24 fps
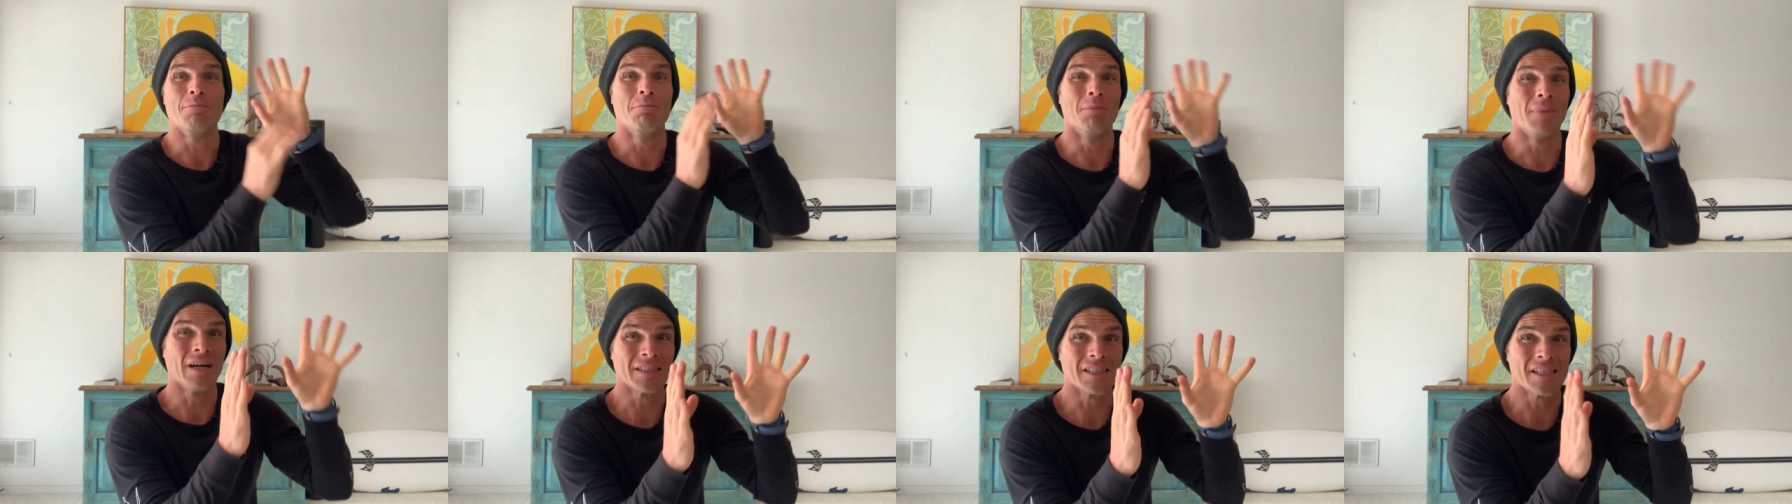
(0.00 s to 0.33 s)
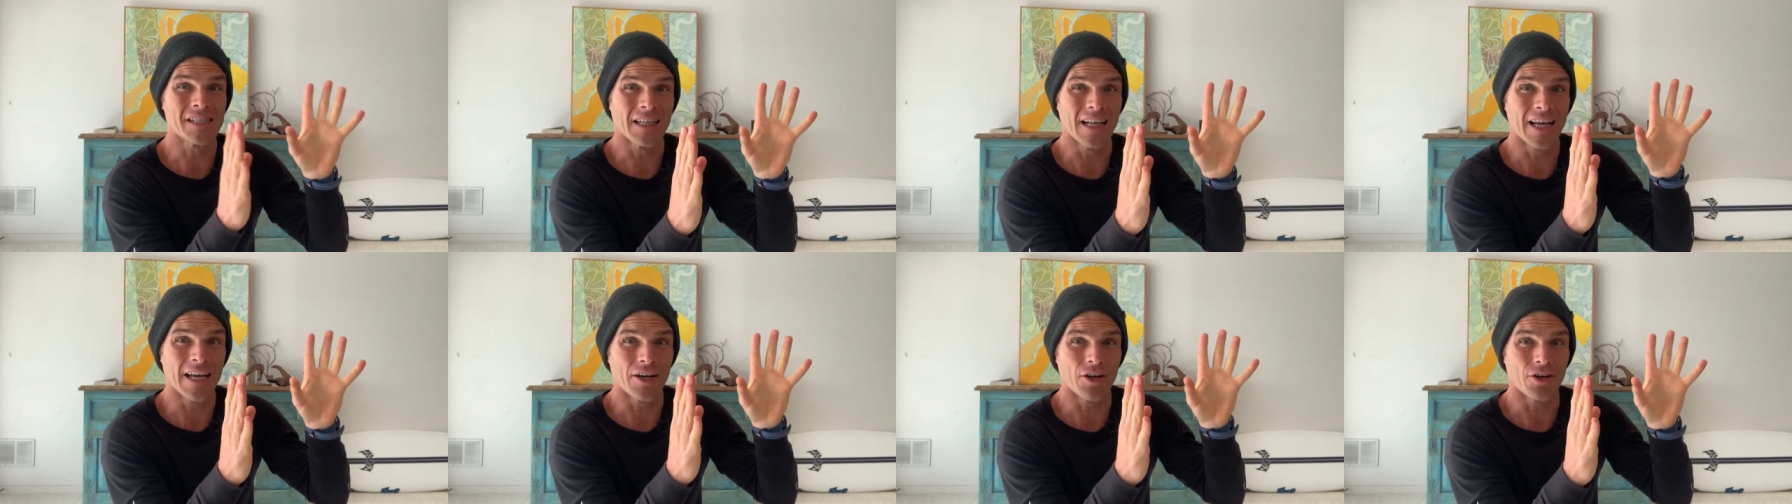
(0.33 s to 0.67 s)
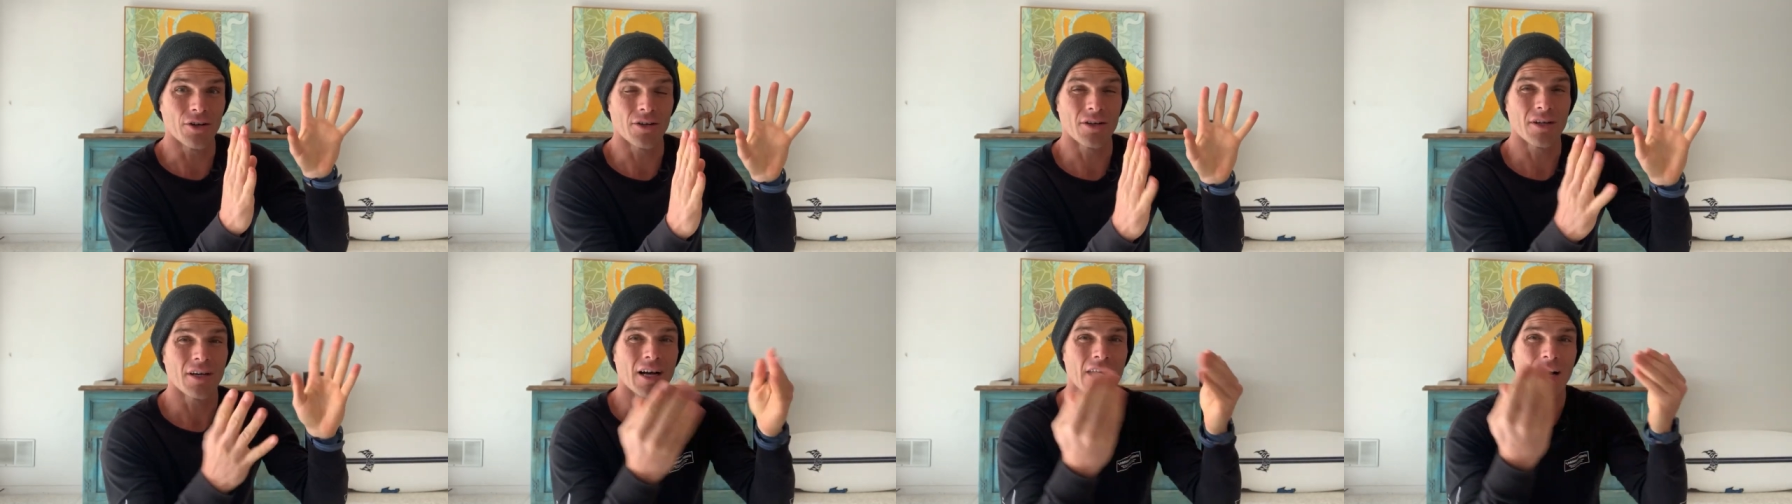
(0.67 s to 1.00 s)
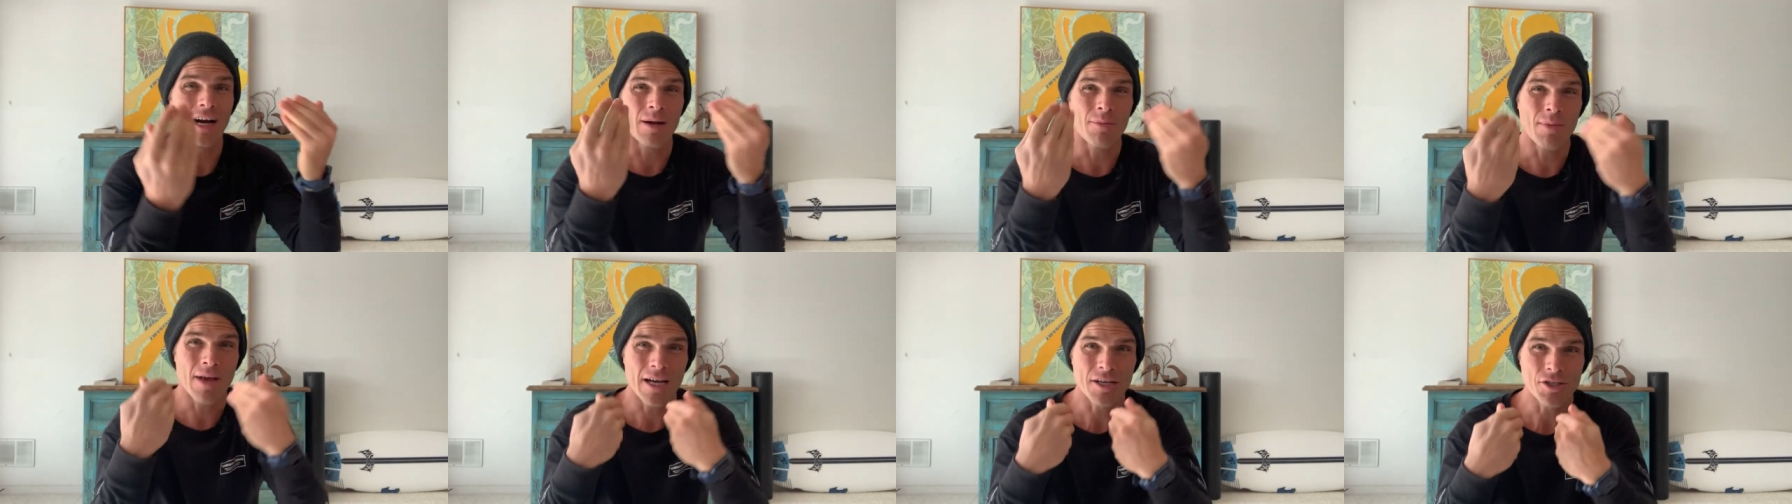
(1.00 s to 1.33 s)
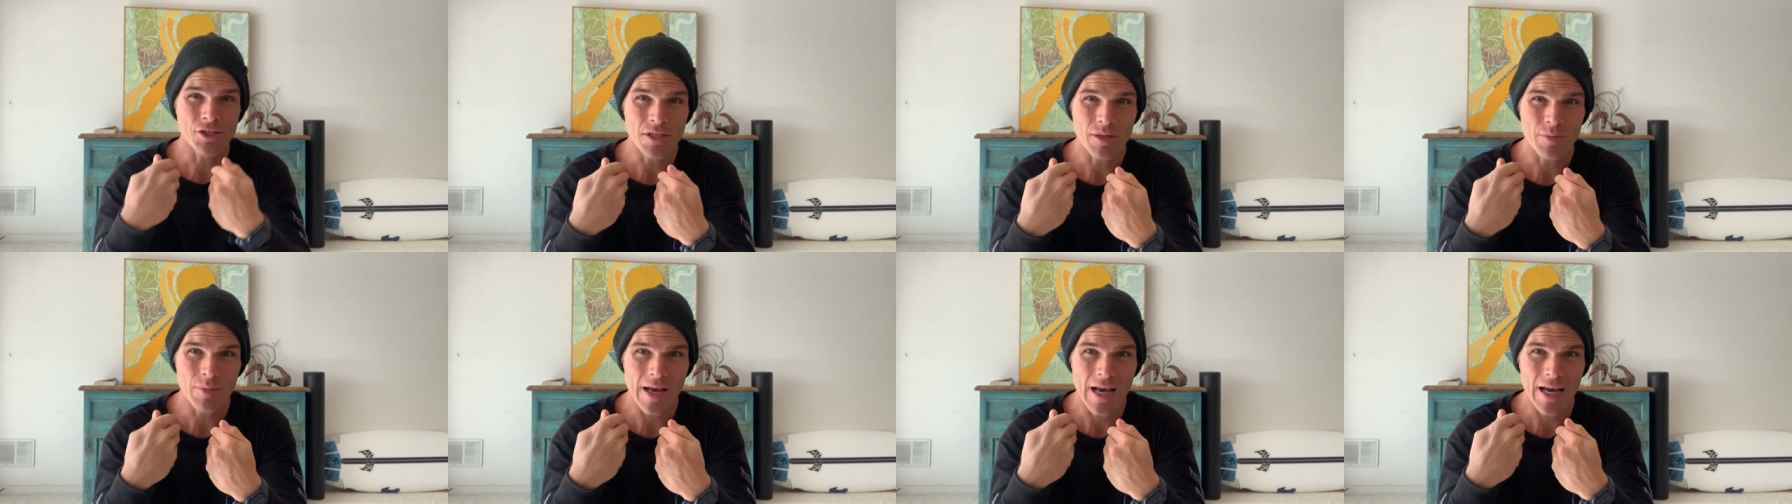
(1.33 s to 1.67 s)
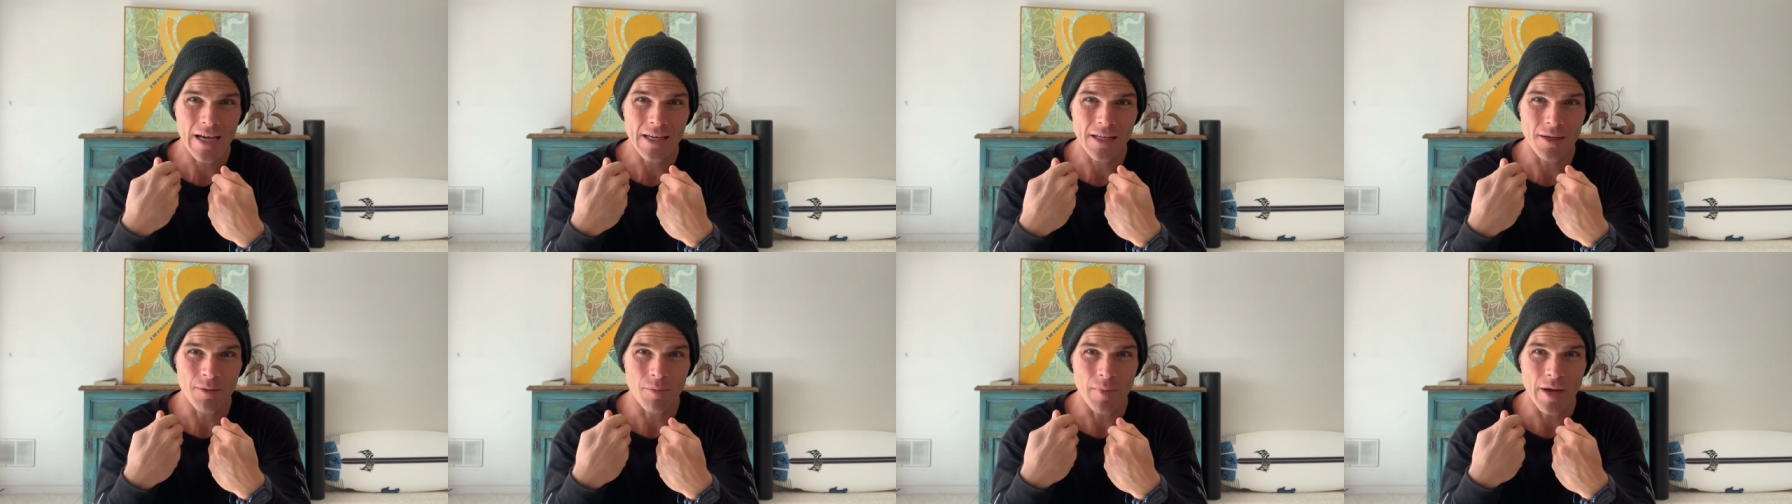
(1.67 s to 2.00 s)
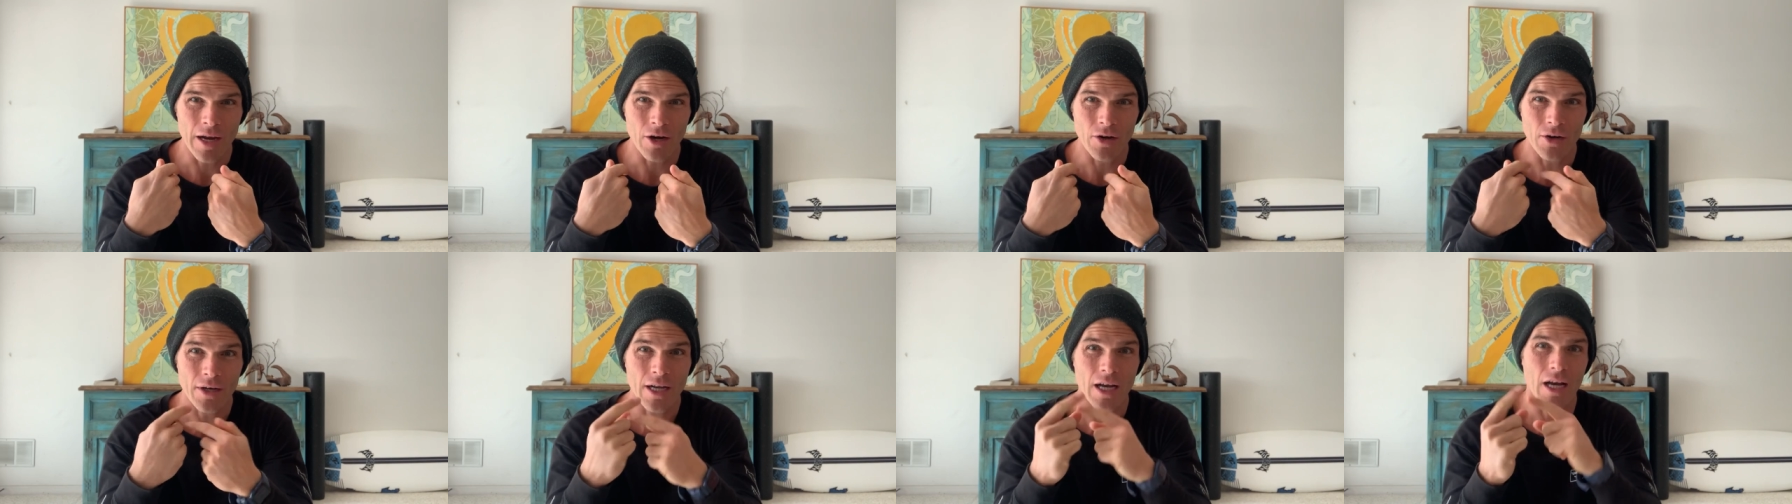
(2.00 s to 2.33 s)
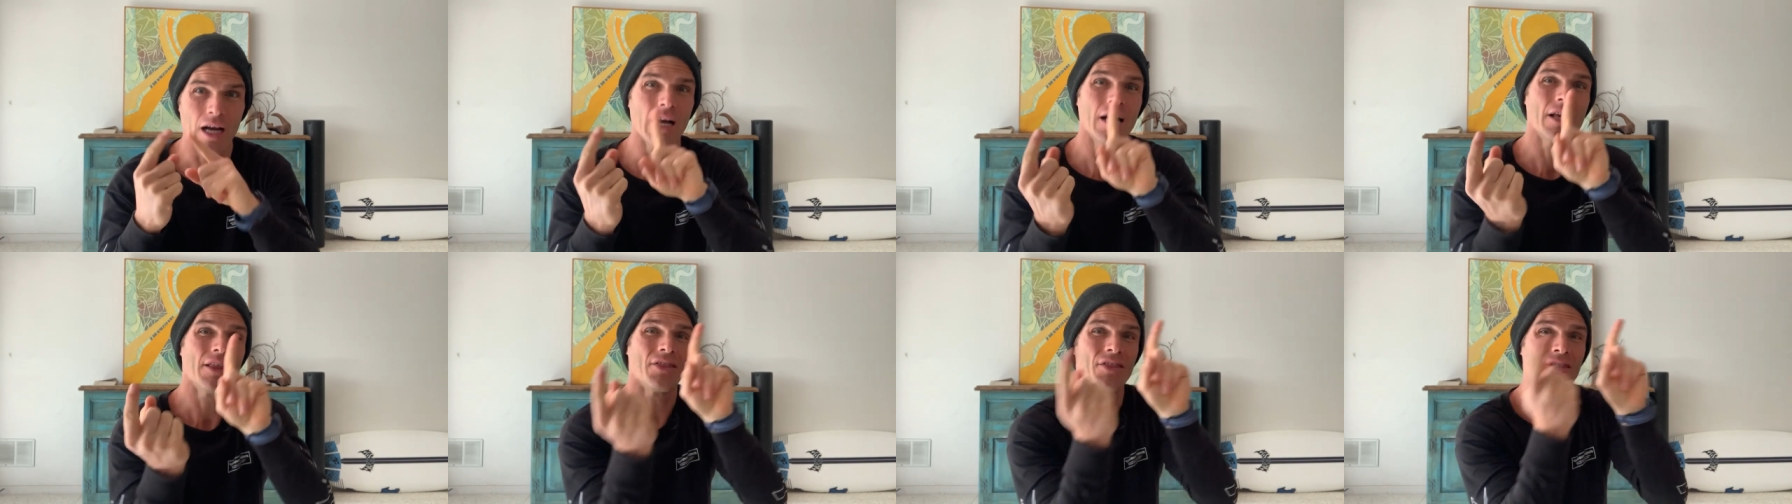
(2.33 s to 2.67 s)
months later, I'm actually back in America.